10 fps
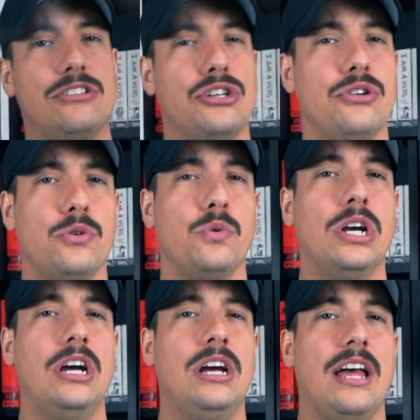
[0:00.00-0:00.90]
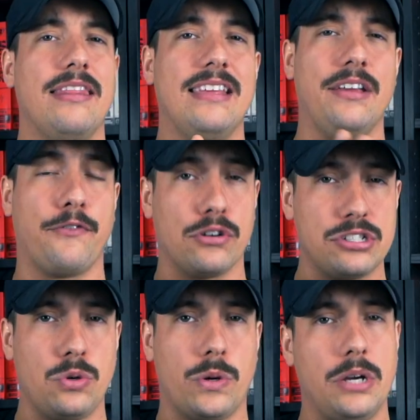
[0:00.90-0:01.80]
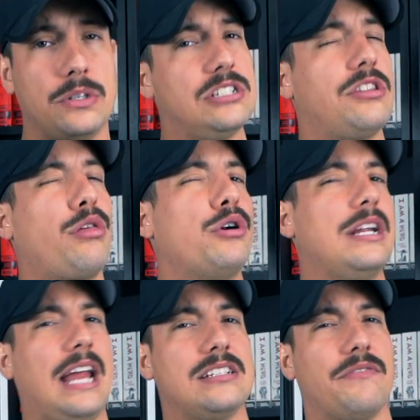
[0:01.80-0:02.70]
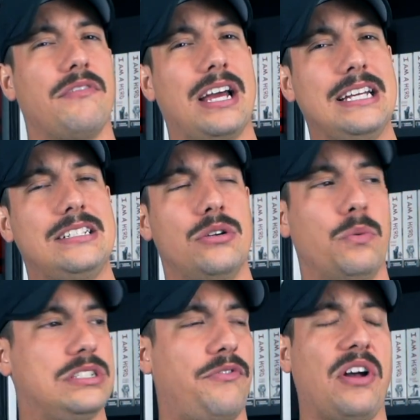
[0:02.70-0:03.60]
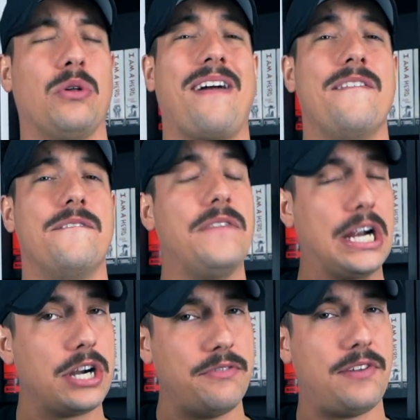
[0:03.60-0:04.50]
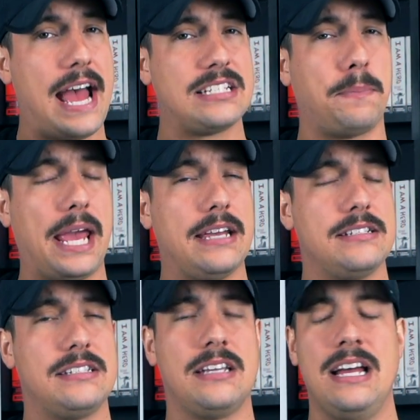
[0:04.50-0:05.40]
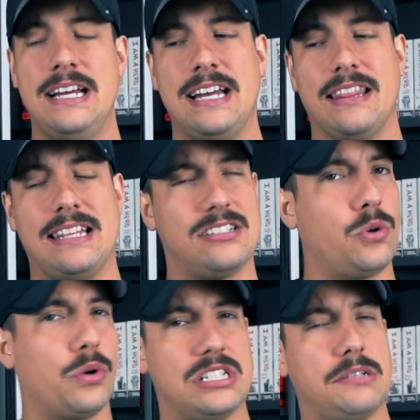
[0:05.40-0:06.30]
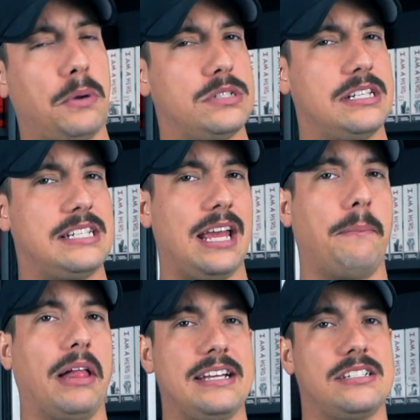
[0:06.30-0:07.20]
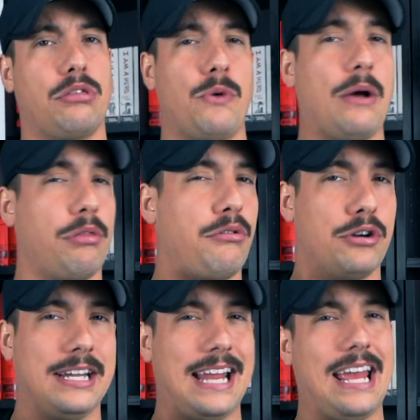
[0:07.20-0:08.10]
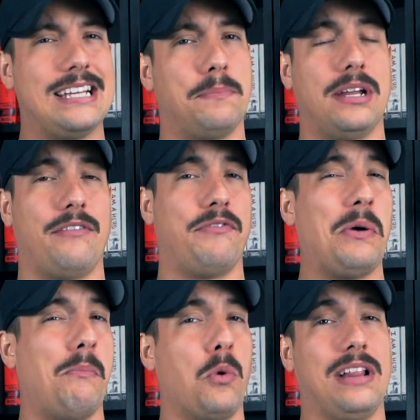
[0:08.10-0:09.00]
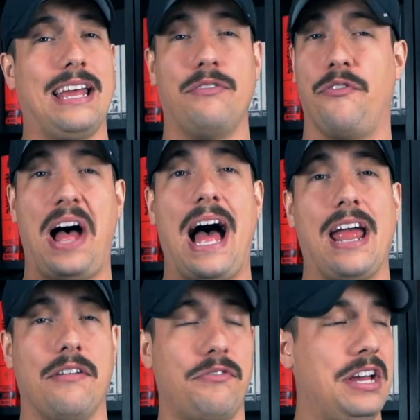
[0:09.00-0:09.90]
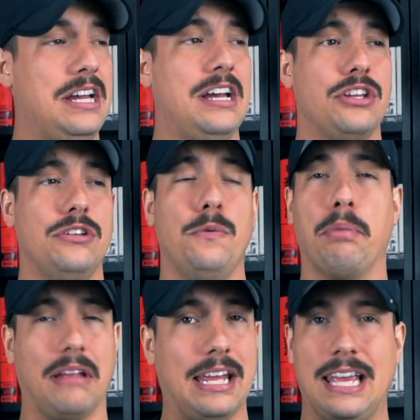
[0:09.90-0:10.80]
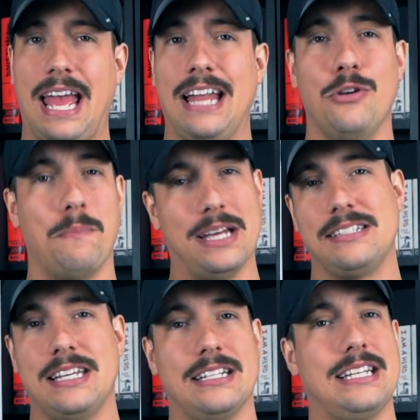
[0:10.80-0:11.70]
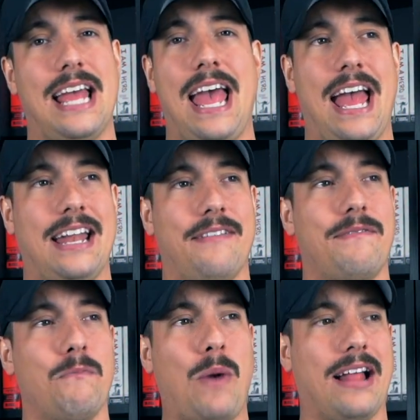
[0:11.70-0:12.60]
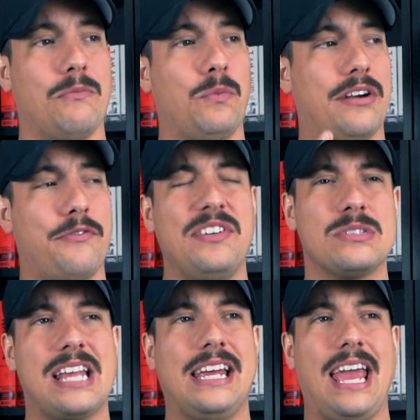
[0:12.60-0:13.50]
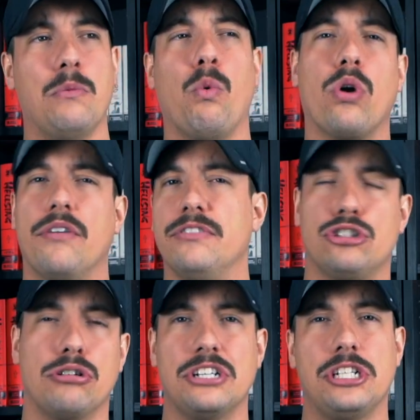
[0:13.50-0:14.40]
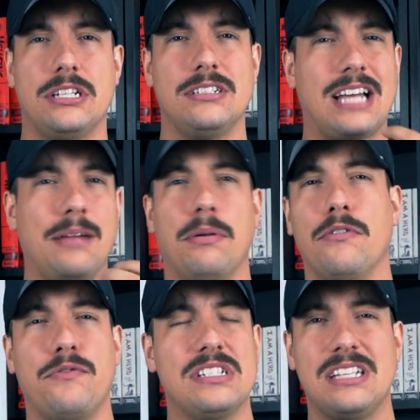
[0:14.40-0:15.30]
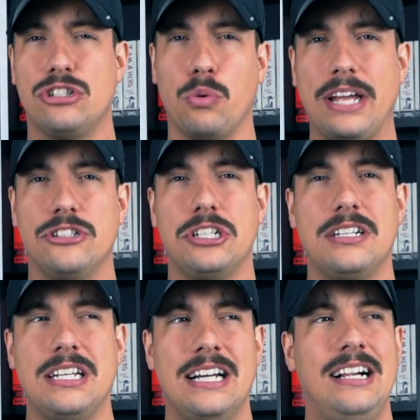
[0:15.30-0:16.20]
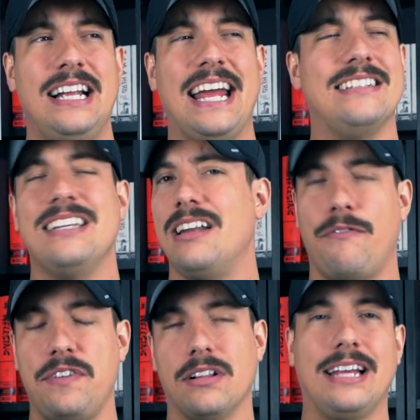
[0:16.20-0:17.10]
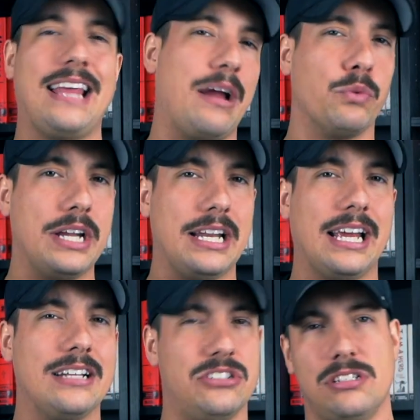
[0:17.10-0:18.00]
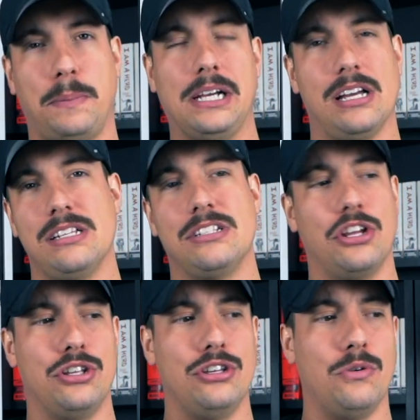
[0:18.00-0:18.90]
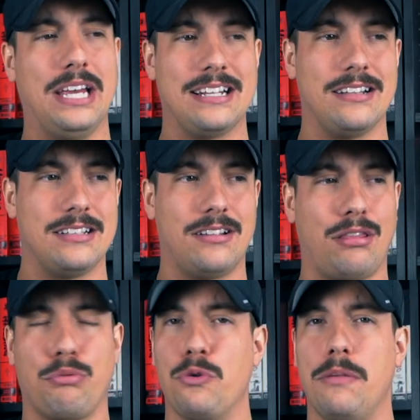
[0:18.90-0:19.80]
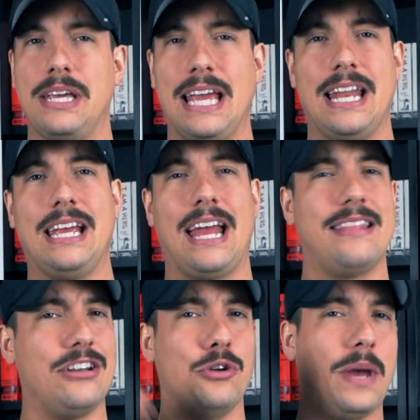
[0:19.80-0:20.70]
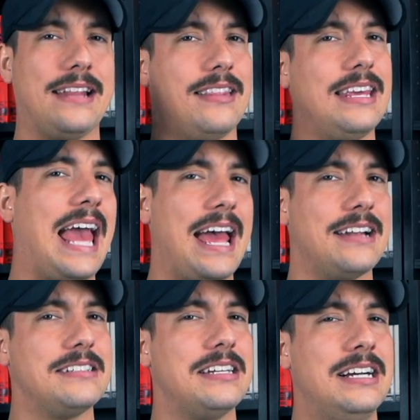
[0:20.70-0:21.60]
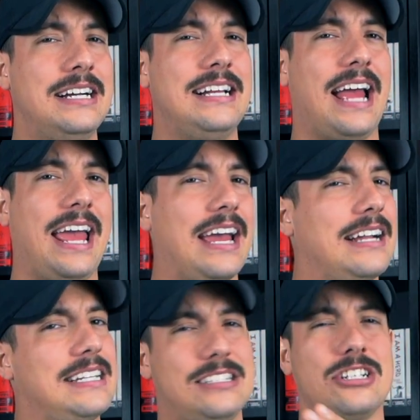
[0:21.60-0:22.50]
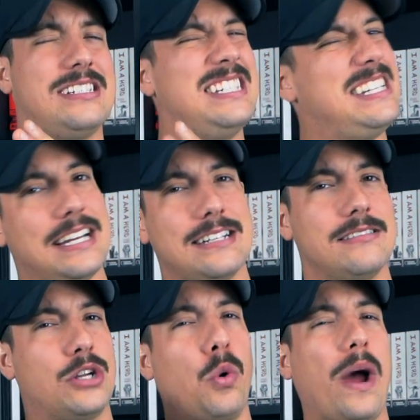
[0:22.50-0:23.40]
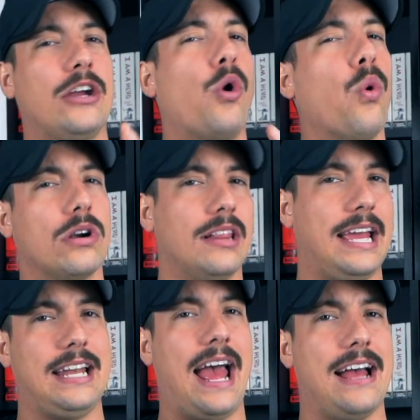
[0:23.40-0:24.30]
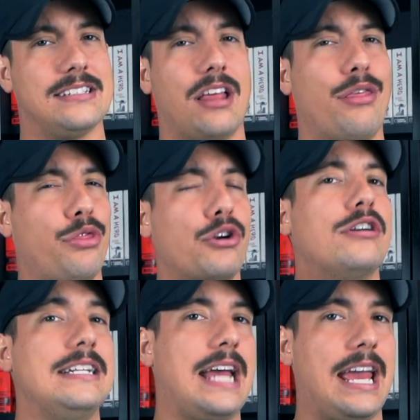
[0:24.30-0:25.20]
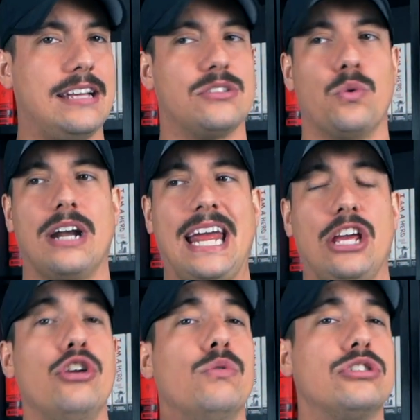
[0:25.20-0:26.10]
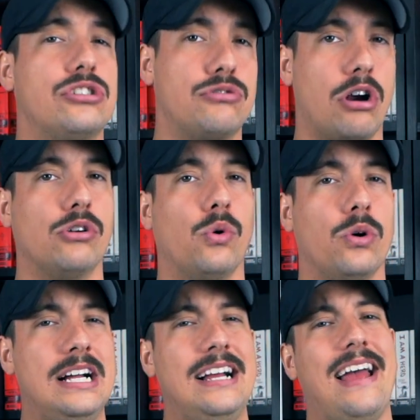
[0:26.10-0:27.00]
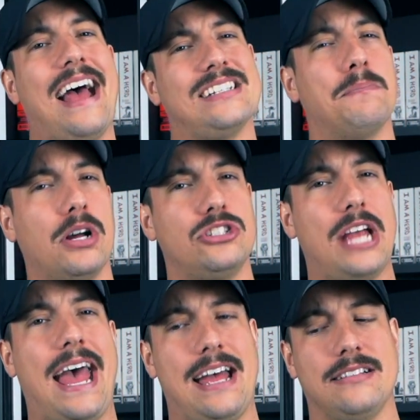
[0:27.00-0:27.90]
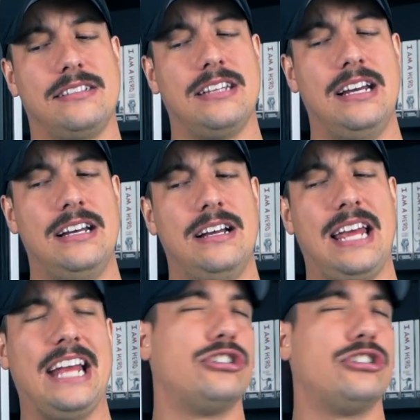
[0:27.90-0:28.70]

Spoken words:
to the first story, which is 30 Days of Night, which felt very fast-paced. This story's supposed to take place throughout 30 days, but it felt more like 5. You blink and you miss it, and where it feels like a war of attrition type of situation, it didn't feel like that reading it, just because you get through the beginning and then you hit the end, and it just didn't quite correlate as 30 days or a huge struggle as much as it